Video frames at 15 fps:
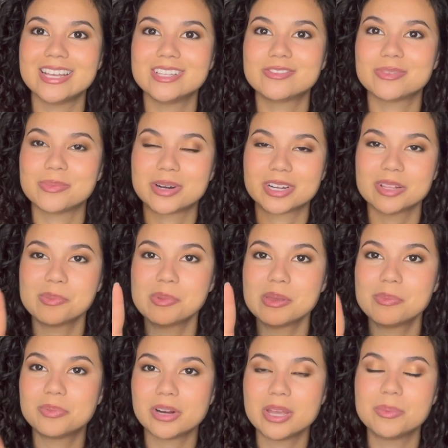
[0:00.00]
Remarkably
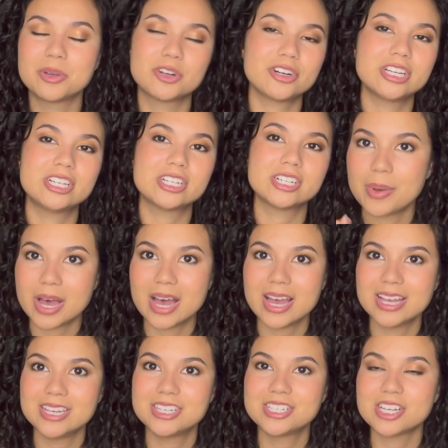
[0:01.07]
Bright Creatures
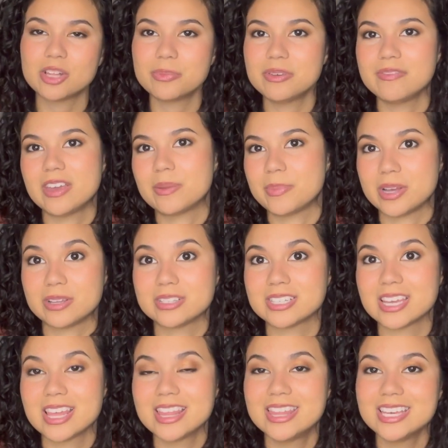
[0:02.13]
by Shelby Van Pelt.
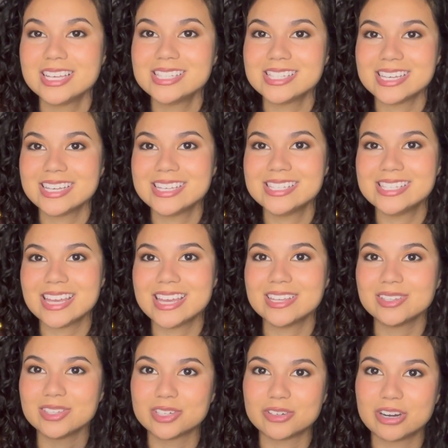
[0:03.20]
This is a
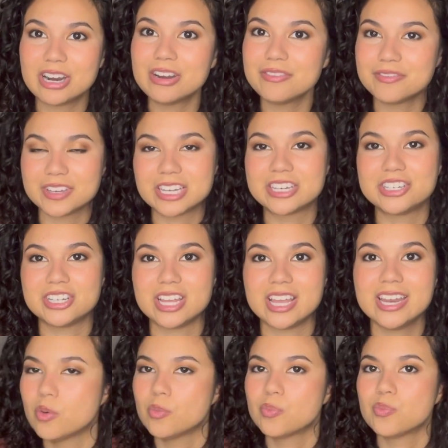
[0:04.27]
literary
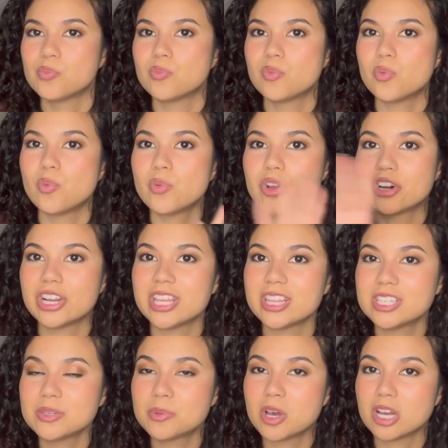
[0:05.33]
fiction. We are in the
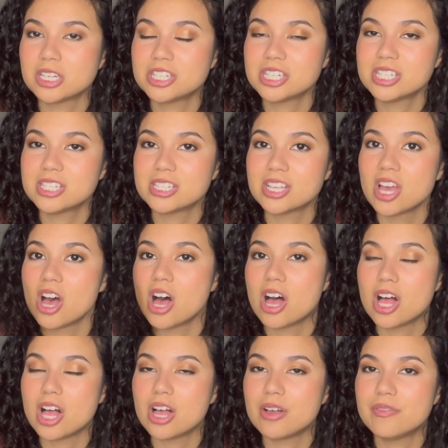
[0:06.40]
subconscious
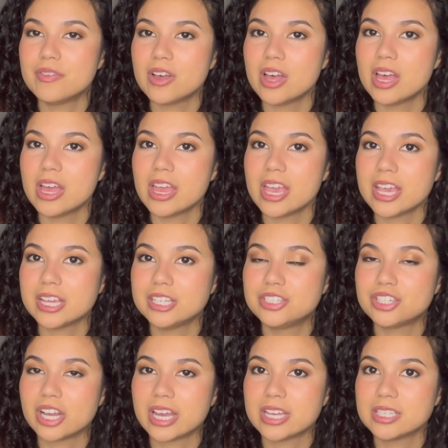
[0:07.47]
of a
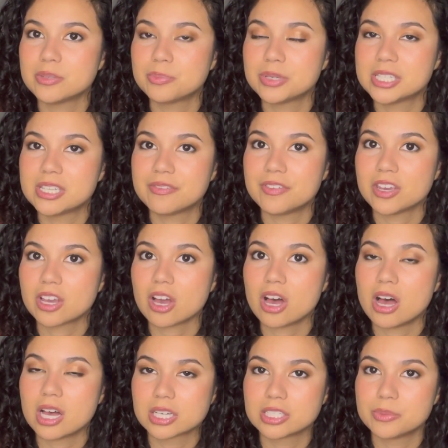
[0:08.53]
giant Pacific
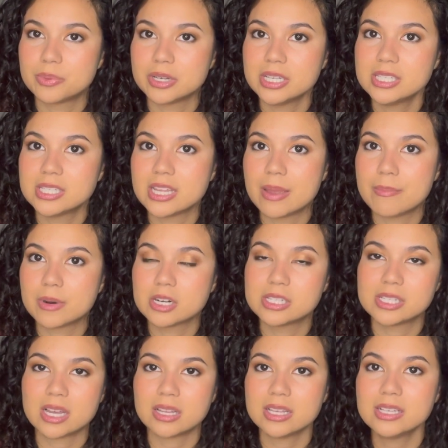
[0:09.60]
octopus named
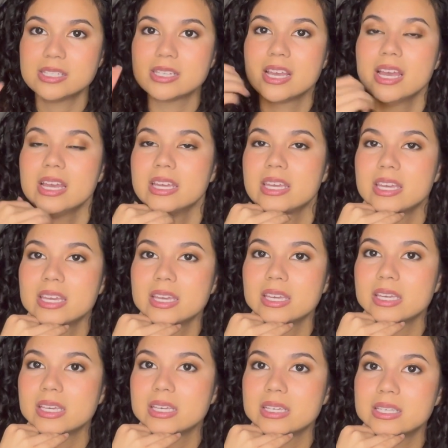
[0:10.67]
Marcellus. He
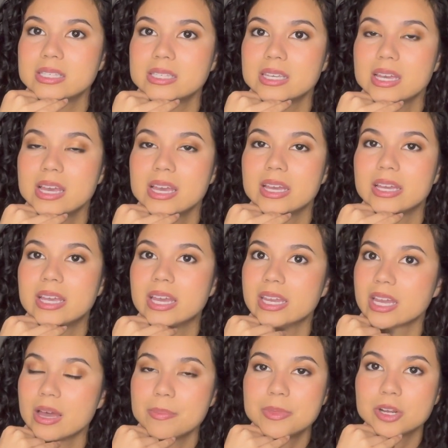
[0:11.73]
is
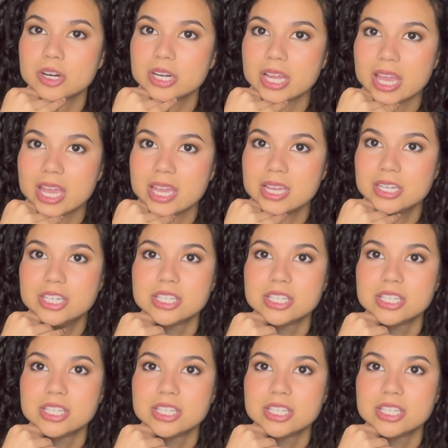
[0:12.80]
getting up there in age.